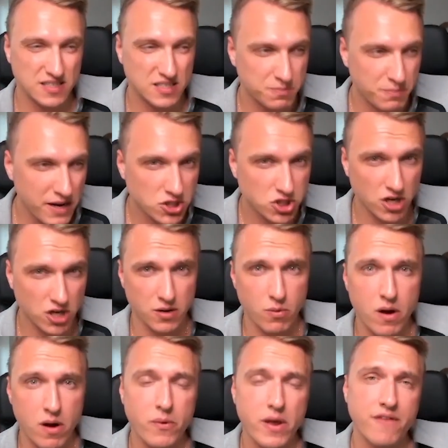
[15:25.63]
especially
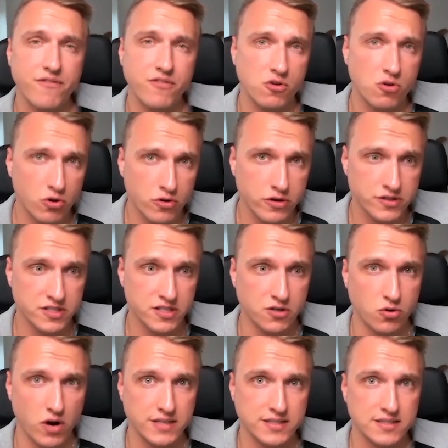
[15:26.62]
when we have a currency
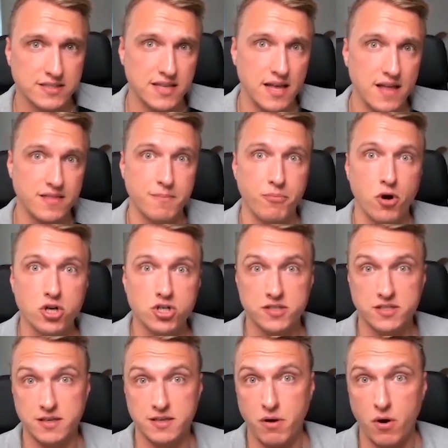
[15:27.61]
crisis and the
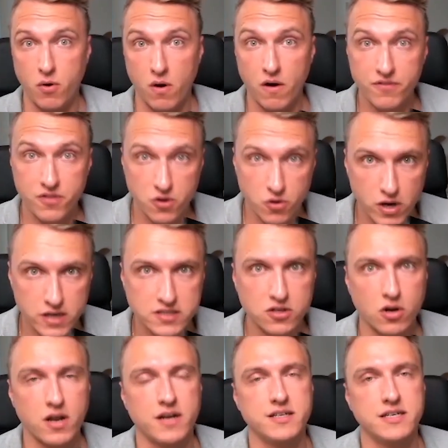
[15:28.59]
purchasing power of the US
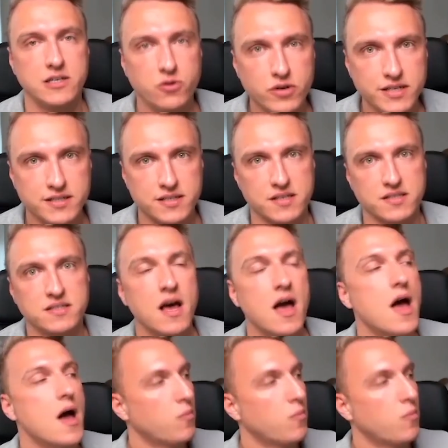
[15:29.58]
dollar decreases,